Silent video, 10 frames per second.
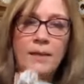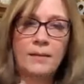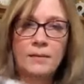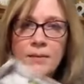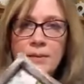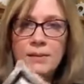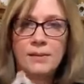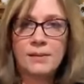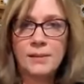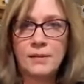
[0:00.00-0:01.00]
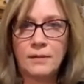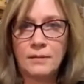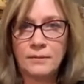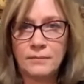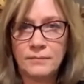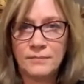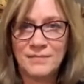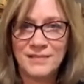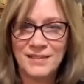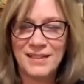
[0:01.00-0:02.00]
Okay, there's the start.
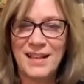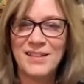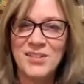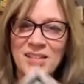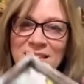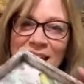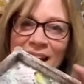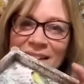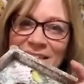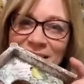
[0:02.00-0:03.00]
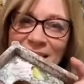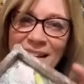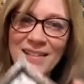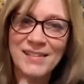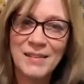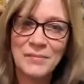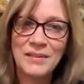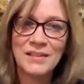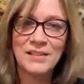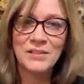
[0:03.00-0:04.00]
that just that just adds
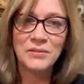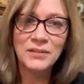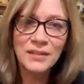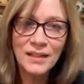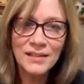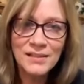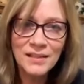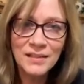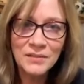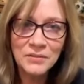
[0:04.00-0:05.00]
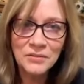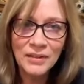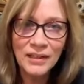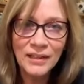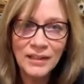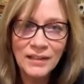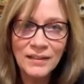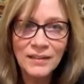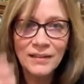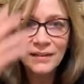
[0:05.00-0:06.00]
something to it. That's cute, right?
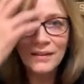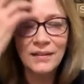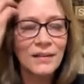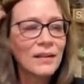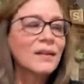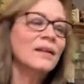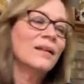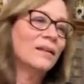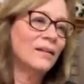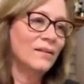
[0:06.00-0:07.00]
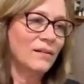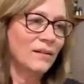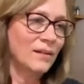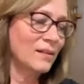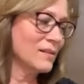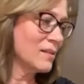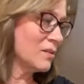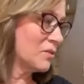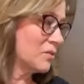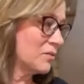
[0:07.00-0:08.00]
All right,
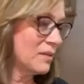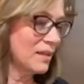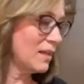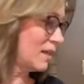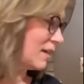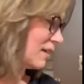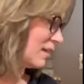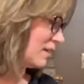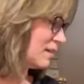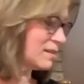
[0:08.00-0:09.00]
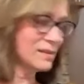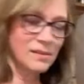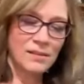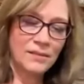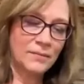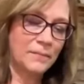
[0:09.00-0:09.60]
so next